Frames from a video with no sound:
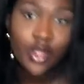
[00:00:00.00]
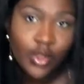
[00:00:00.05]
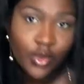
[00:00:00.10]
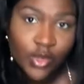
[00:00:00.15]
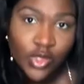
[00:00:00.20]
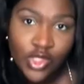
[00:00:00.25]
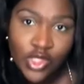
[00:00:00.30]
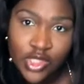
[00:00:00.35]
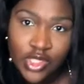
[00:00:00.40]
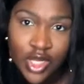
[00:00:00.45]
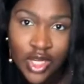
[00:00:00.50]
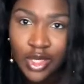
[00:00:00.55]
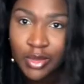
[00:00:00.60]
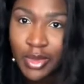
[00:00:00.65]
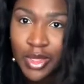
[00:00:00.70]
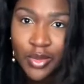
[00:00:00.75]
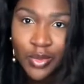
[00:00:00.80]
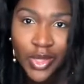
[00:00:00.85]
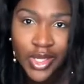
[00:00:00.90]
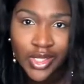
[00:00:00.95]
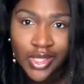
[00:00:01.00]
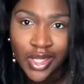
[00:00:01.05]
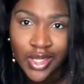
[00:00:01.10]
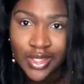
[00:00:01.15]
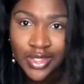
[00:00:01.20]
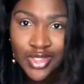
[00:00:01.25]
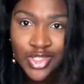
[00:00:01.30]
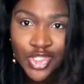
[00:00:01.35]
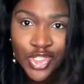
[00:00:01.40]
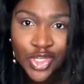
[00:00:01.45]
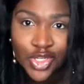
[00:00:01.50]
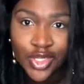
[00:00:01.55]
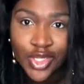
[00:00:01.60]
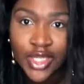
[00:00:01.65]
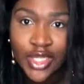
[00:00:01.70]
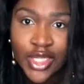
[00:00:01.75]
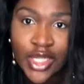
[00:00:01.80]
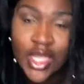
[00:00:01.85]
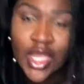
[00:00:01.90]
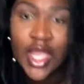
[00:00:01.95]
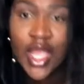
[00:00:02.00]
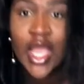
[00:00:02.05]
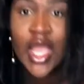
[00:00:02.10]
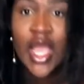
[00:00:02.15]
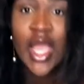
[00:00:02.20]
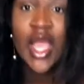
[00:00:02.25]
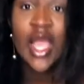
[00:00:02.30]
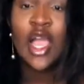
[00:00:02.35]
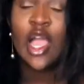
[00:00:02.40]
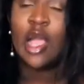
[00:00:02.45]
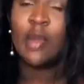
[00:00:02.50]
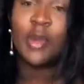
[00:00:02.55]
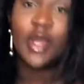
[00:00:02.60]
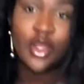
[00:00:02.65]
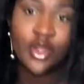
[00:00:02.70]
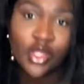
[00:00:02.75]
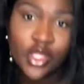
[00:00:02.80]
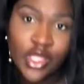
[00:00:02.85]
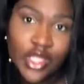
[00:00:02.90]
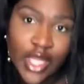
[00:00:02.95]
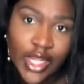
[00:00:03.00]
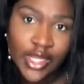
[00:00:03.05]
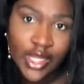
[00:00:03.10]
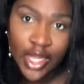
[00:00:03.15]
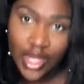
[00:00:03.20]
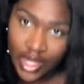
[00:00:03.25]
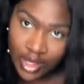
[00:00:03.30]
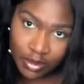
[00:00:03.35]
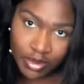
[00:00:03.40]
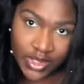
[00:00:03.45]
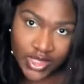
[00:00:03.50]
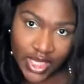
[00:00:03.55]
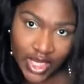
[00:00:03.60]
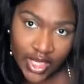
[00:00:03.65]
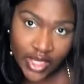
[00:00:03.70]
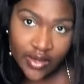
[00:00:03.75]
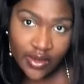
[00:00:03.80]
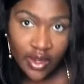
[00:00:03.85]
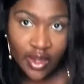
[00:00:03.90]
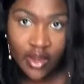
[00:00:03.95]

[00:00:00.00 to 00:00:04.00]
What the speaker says: we'll just talk about weight loss journey. I'm currently like up 10